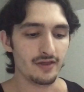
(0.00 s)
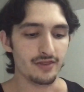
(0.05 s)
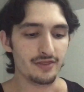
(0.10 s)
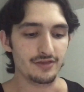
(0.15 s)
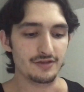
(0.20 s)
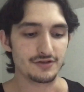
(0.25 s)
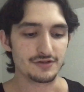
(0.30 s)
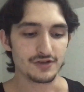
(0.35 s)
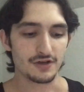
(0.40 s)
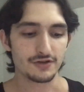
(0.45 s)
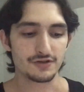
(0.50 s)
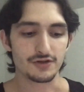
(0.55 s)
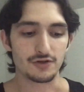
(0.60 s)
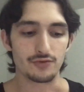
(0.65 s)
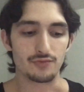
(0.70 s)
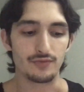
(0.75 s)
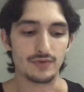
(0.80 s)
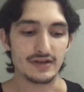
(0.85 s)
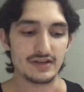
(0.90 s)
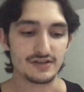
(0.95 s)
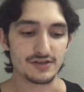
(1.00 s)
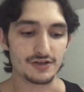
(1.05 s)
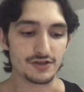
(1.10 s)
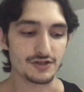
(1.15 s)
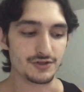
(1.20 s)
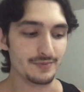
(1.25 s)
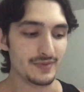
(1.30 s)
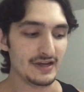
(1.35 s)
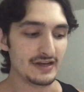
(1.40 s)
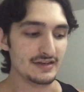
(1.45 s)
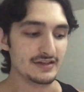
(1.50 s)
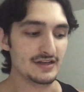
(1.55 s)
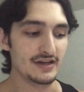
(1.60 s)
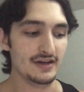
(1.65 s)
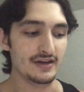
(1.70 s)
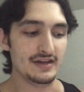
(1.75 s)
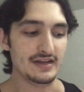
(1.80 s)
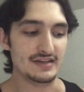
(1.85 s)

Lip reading: There's also research being done